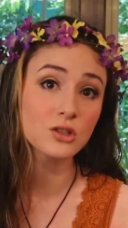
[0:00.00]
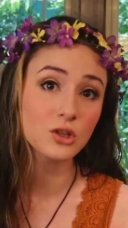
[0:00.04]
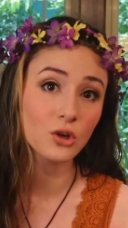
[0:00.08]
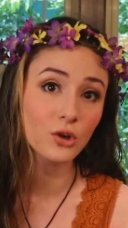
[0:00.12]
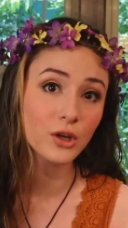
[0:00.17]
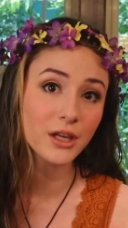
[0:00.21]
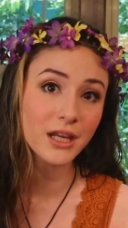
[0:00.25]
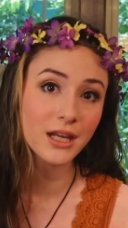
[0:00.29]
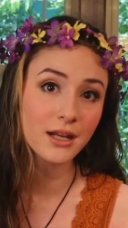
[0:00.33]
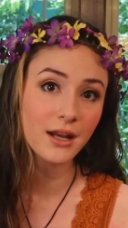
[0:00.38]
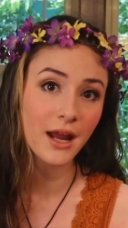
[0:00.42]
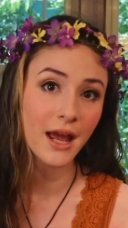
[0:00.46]

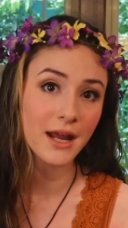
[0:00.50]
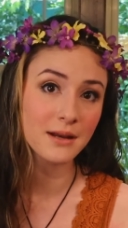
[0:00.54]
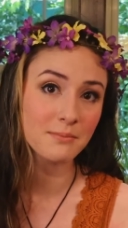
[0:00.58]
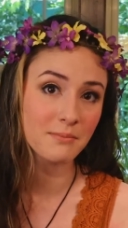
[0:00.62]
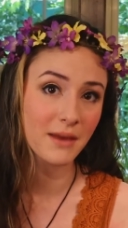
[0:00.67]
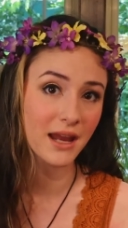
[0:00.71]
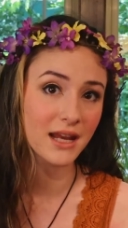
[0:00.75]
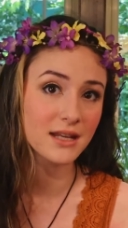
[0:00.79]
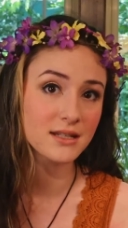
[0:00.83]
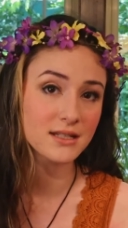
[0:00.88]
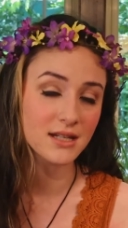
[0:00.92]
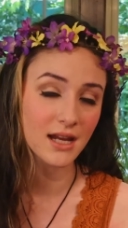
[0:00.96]
Tolkien had
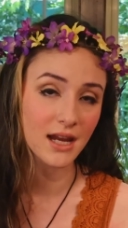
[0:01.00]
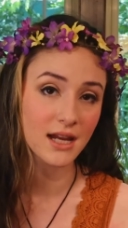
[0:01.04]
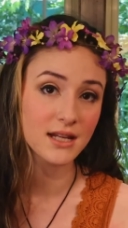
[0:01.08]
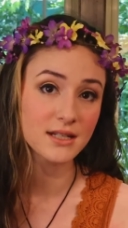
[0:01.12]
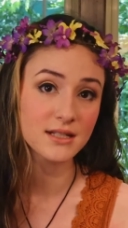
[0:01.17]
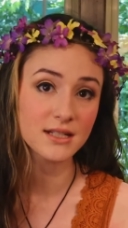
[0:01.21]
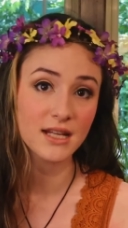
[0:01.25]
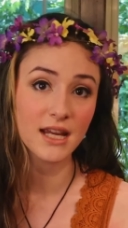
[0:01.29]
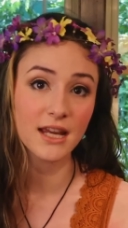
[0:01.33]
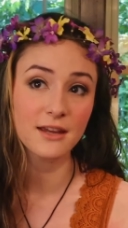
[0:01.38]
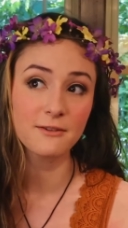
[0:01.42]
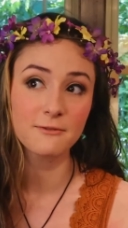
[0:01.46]

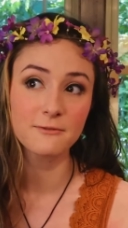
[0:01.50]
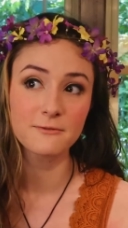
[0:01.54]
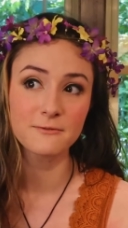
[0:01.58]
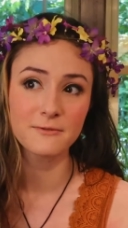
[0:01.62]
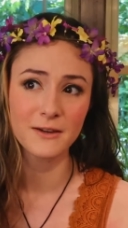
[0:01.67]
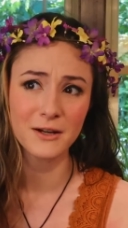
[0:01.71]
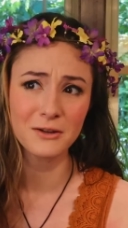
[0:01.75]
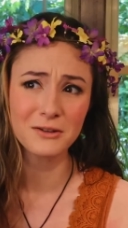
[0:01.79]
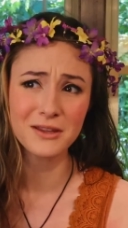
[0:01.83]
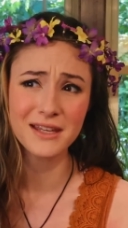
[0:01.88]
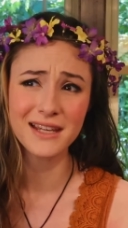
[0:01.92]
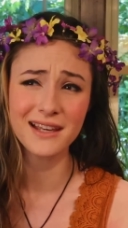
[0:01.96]
maintained a
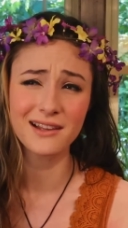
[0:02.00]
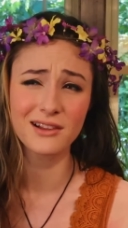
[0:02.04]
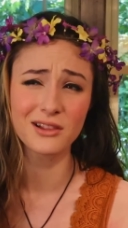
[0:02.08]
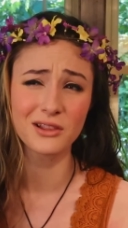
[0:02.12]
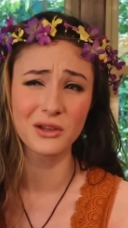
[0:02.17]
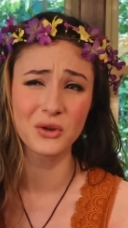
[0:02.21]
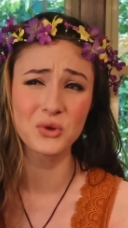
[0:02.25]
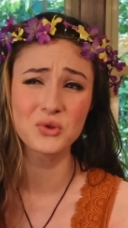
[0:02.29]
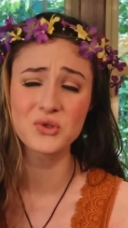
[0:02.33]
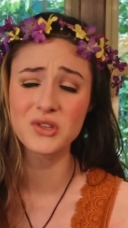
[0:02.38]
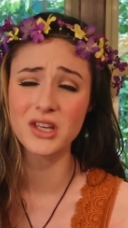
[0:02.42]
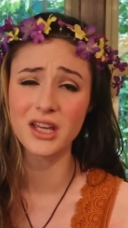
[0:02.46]
fairly
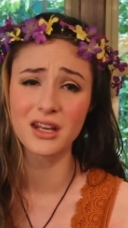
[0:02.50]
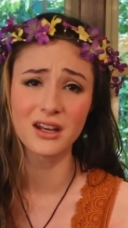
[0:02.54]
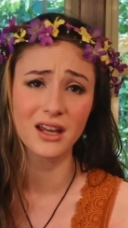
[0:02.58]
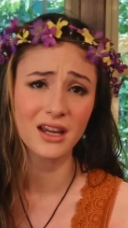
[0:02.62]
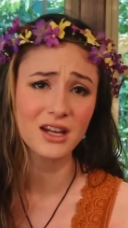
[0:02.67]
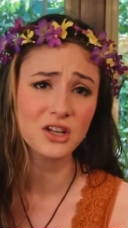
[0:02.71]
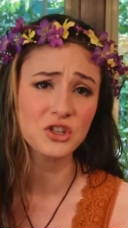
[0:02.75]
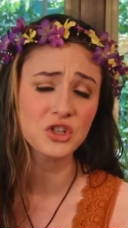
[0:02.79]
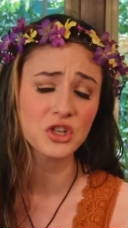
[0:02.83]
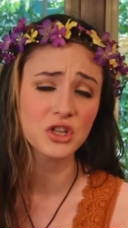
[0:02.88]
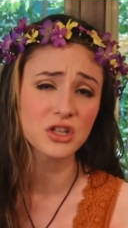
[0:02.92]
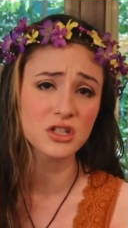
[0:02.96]
close
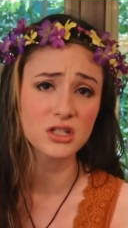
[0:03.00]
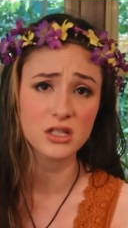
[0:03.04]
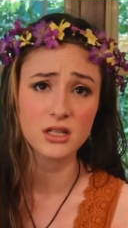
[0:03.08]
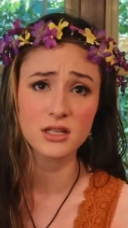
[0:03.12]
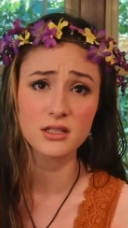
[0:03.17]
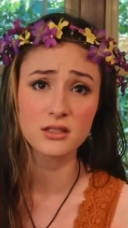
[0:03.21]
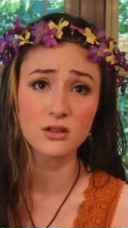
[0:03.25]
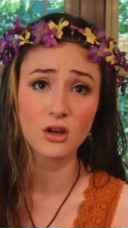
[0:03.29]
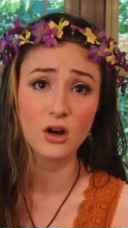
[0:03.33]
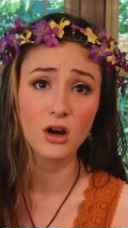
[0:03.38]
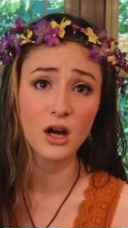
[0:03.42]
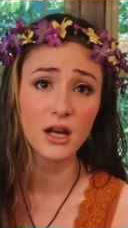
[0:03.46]
connection to
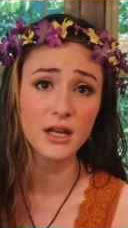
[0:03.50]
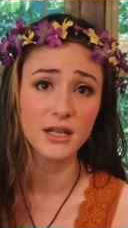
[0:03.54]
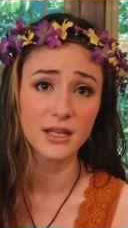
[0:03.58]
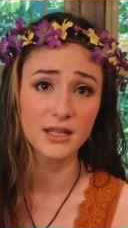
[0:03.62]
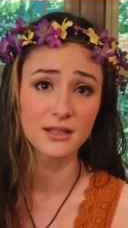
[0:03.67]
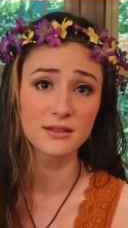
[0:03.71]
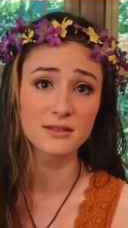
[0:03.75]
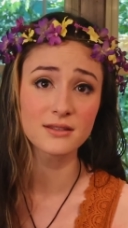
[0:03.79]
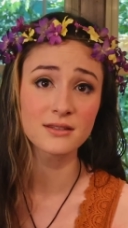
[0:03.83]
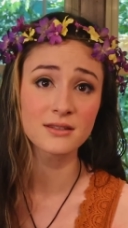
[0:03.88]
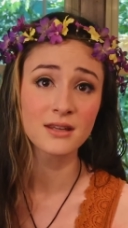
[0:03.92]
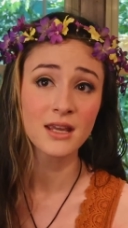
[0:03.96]
his
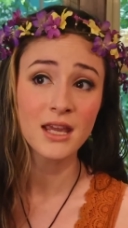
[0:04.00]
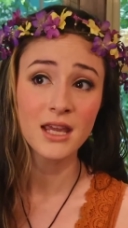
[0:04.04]
audience,